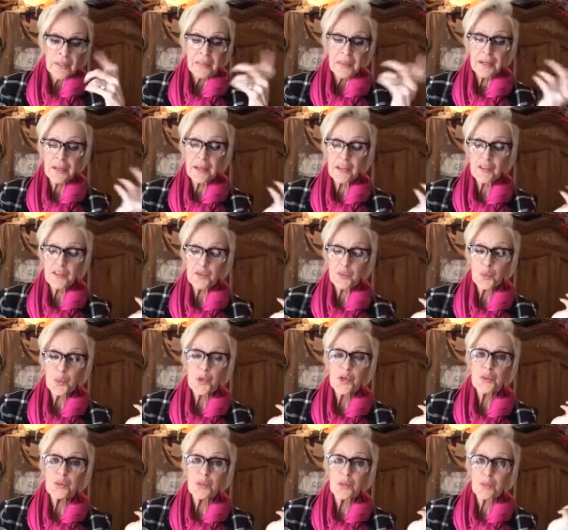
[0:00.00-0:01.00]
Then his
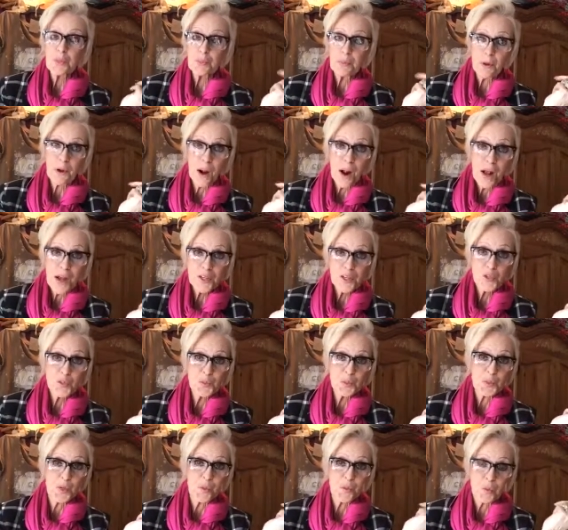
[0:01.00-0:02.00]
word will
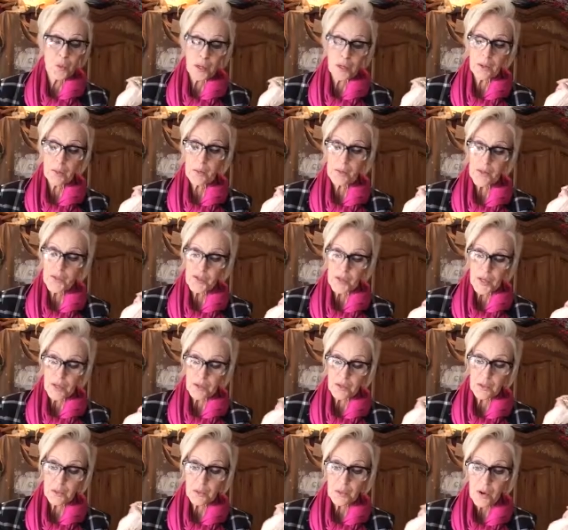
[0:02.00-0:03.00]
prosper in what it was
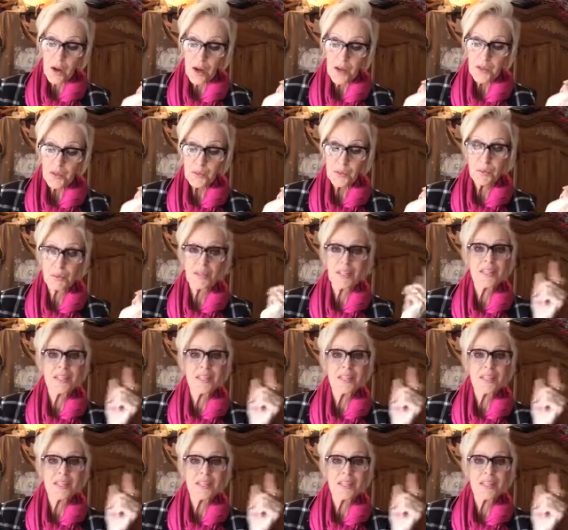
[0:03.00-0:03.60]
sent to prosper in.